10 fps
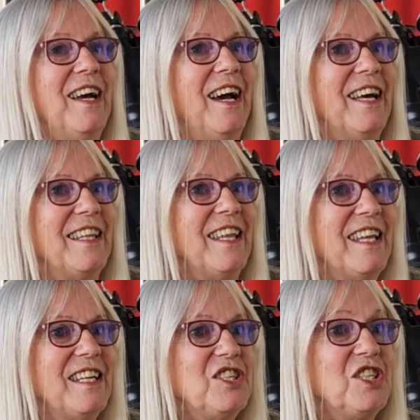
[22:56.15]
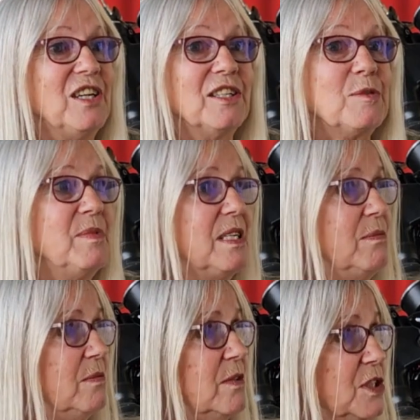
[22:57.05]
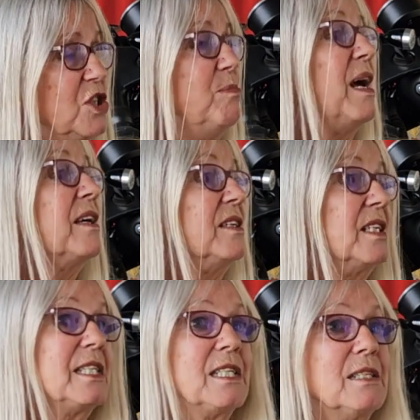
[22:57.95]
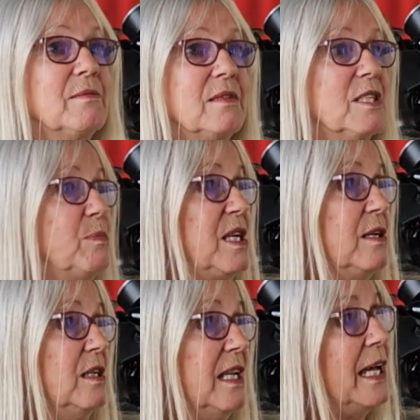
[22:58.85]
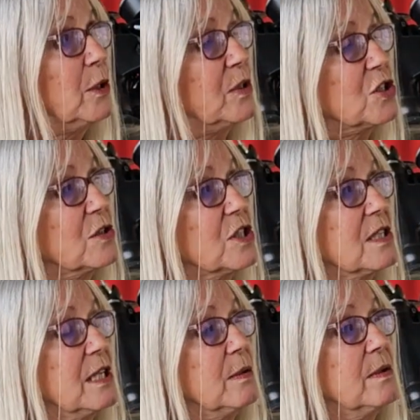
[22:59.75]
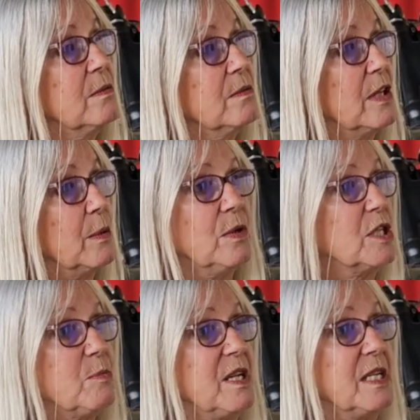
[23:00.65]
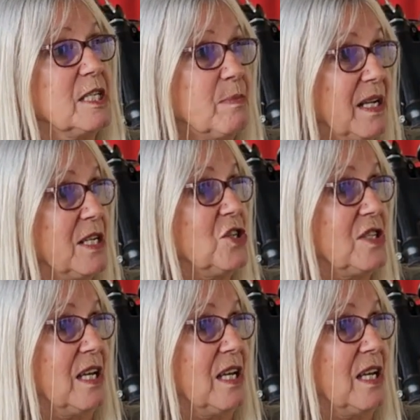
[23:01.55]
And then she asked me, she beckoned. I didn't speak her language because they weren't speaking Spanish there.